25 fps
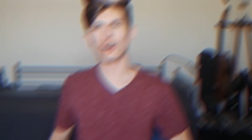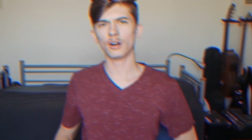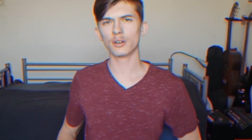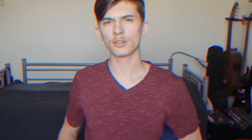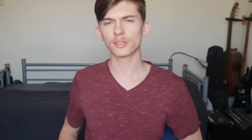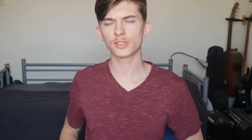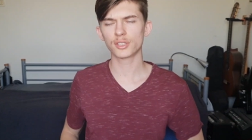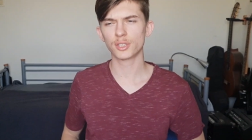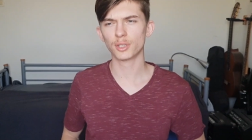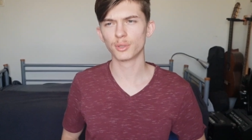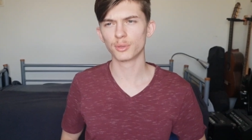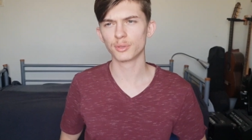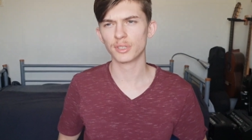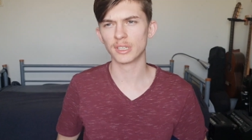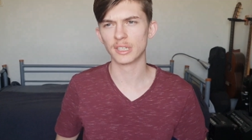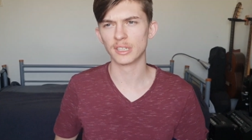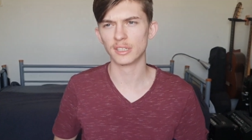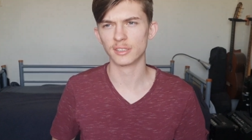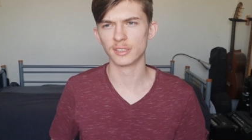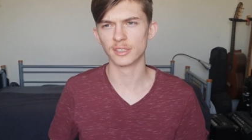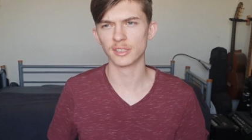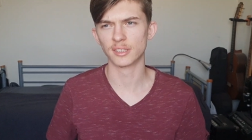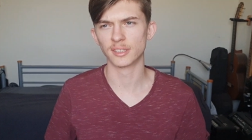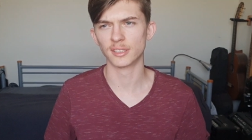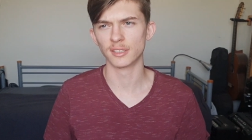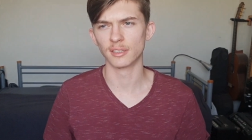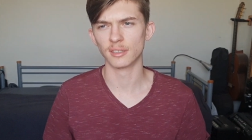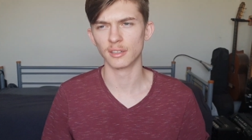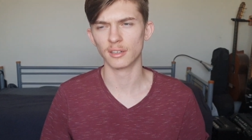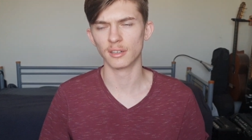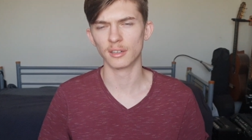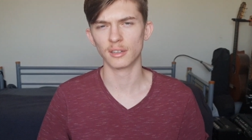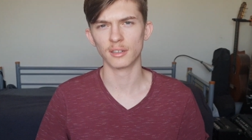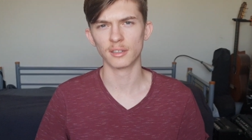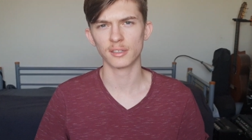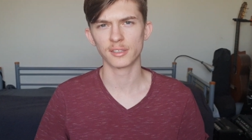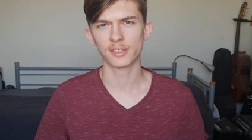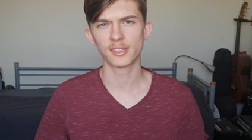Also, there's
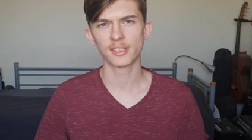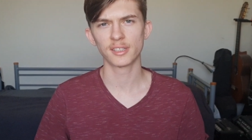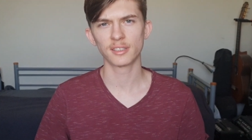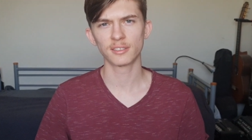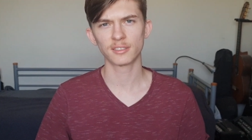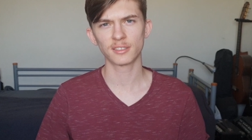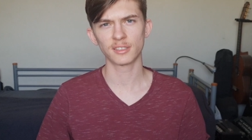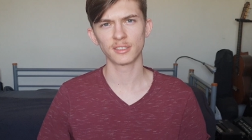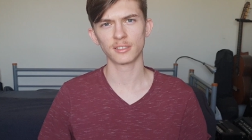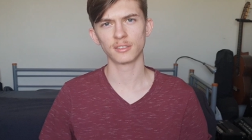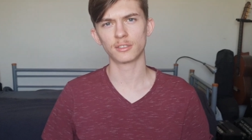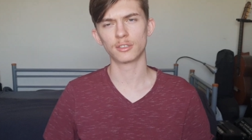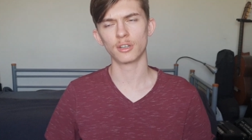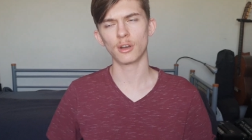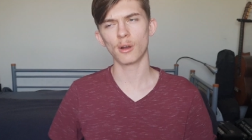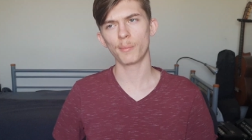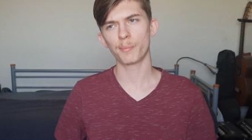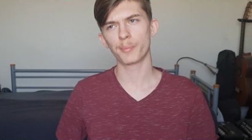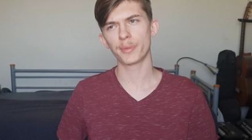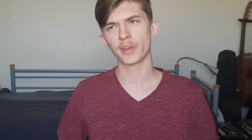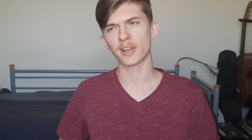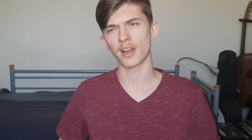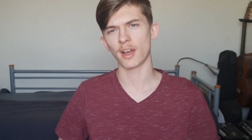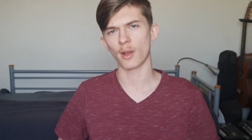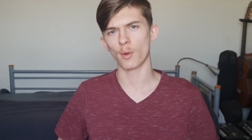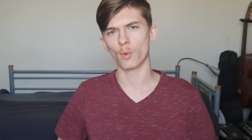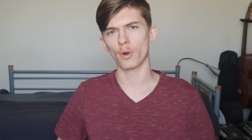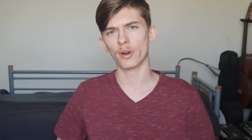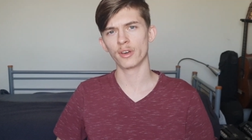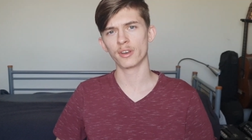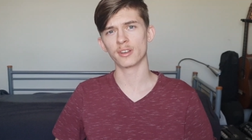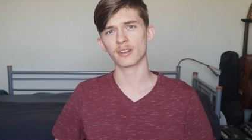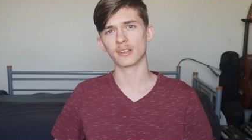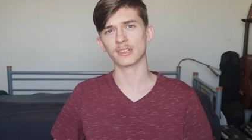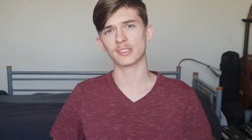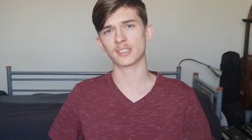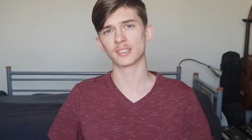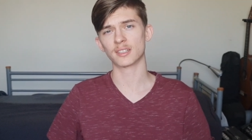a certain topic I want to
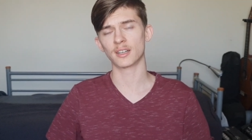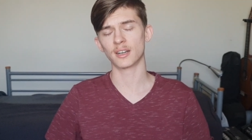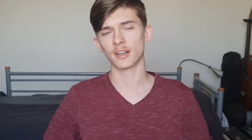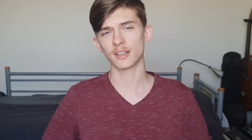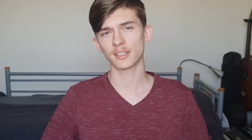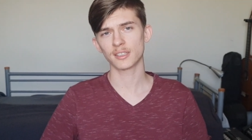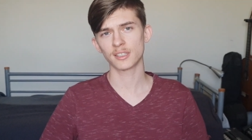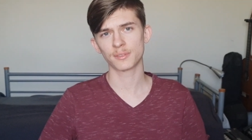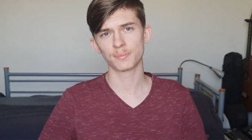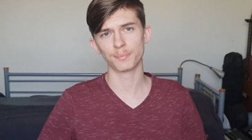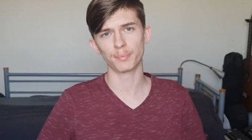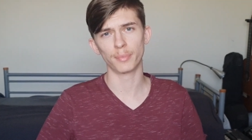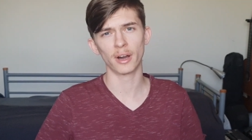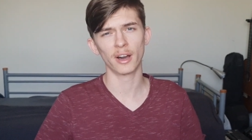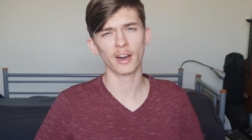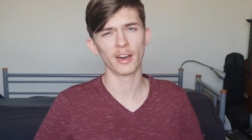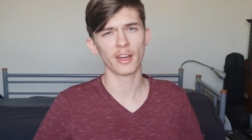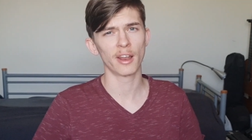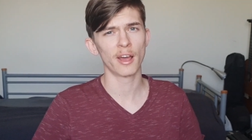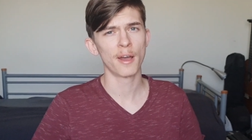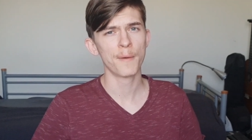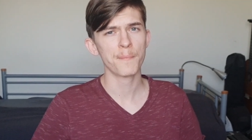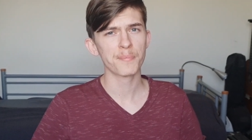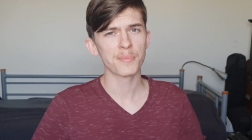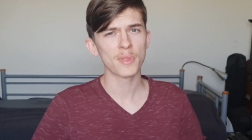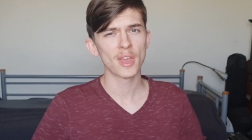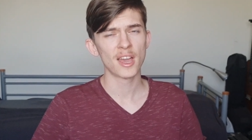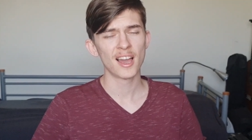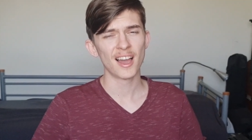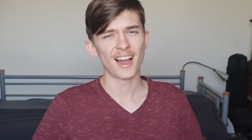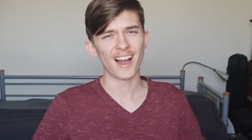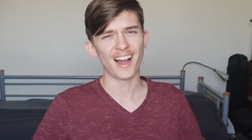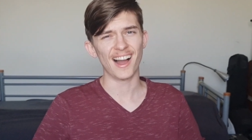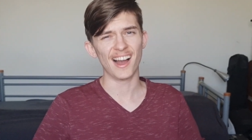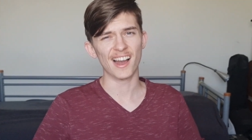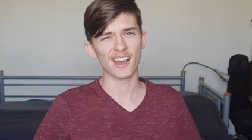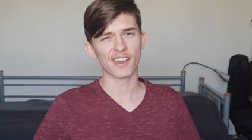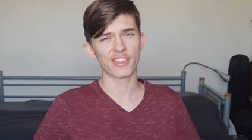discuss, but
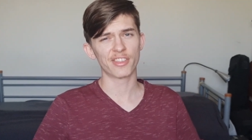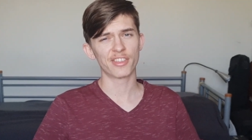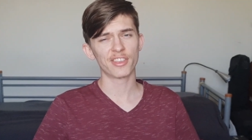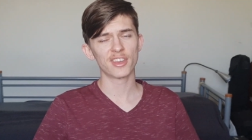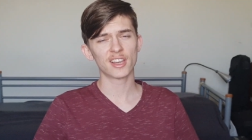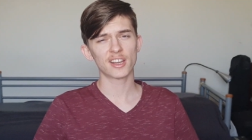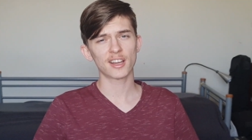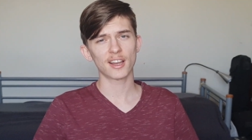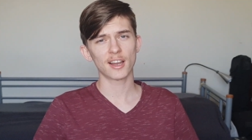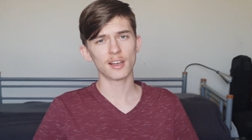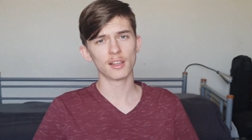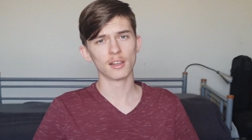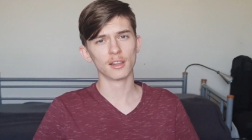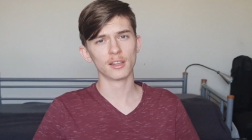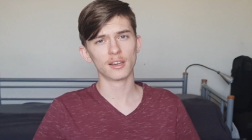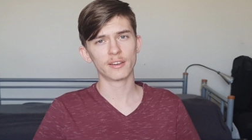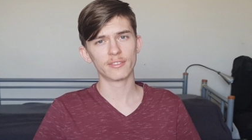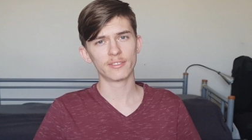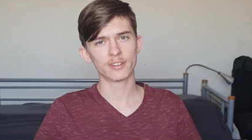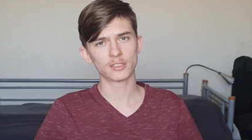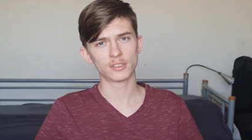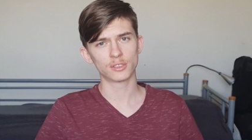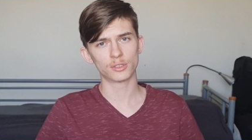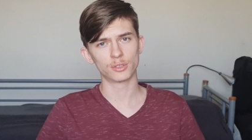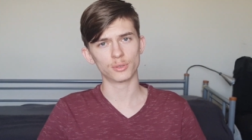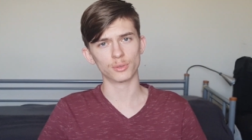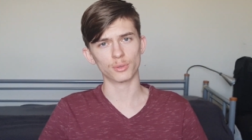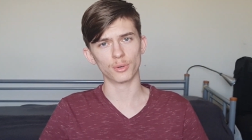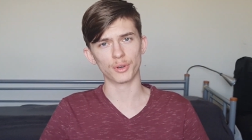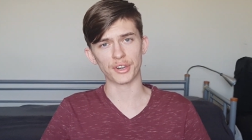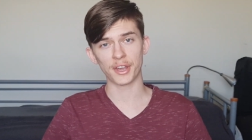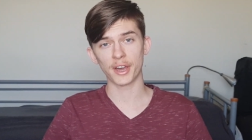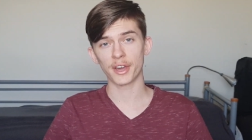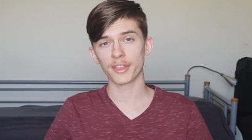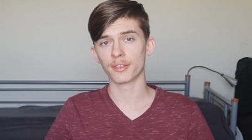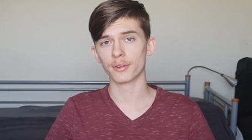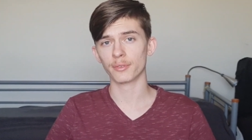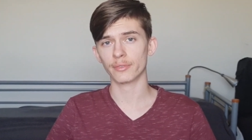I think I will leave it to
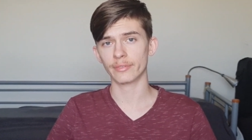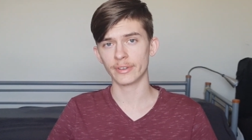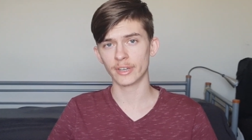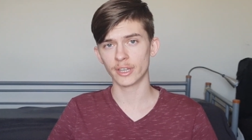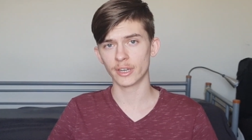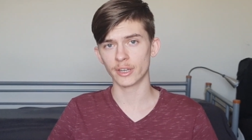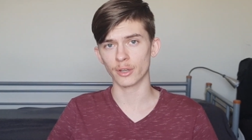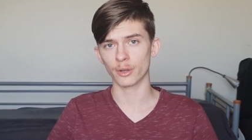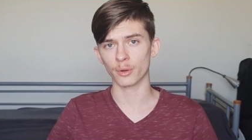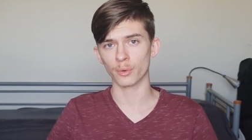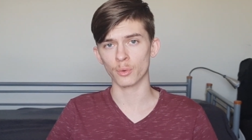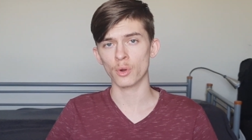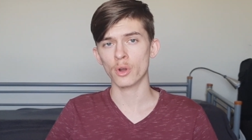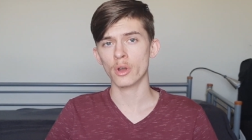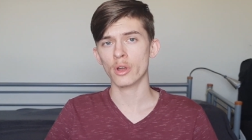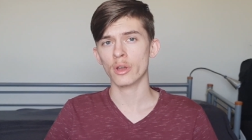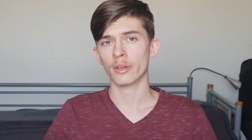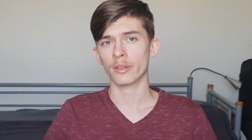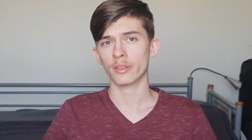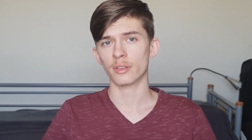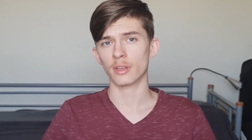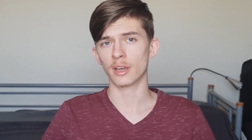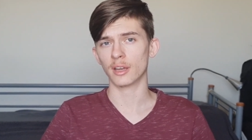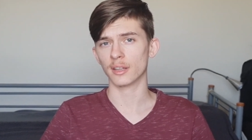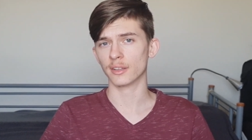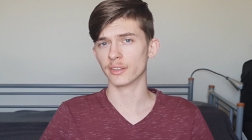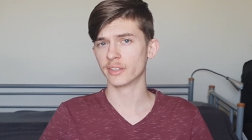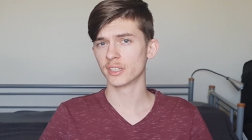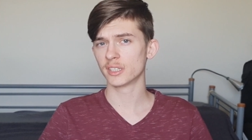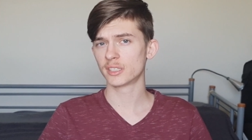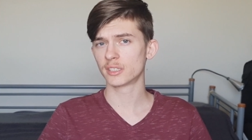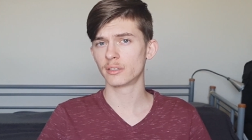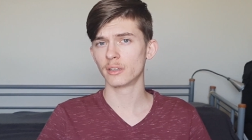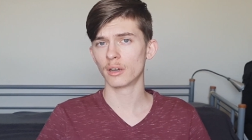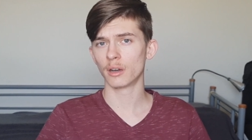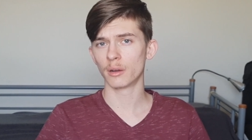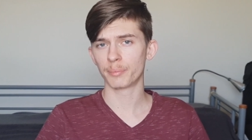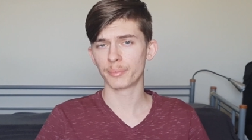another video. And this
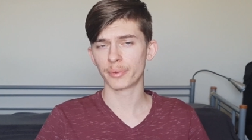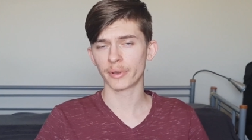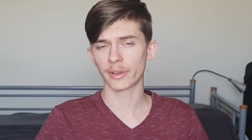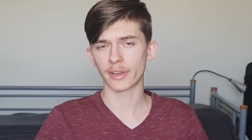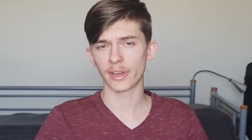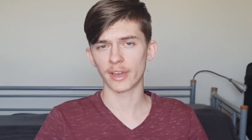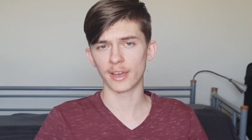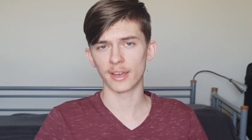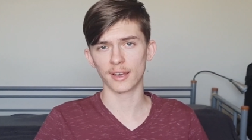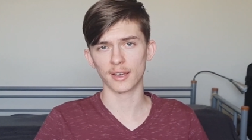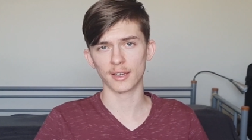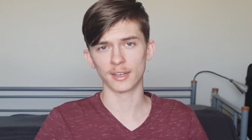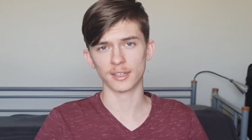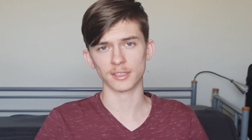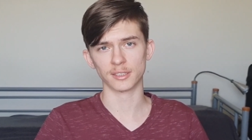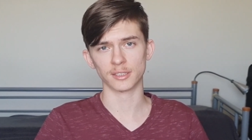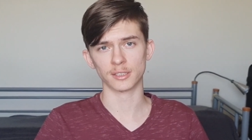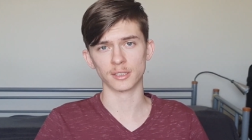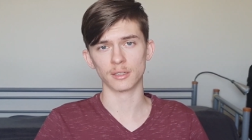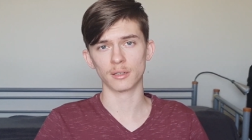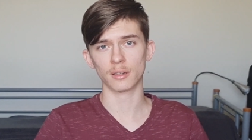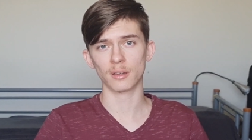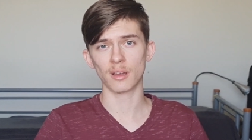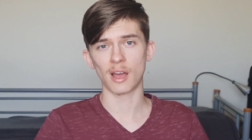topic is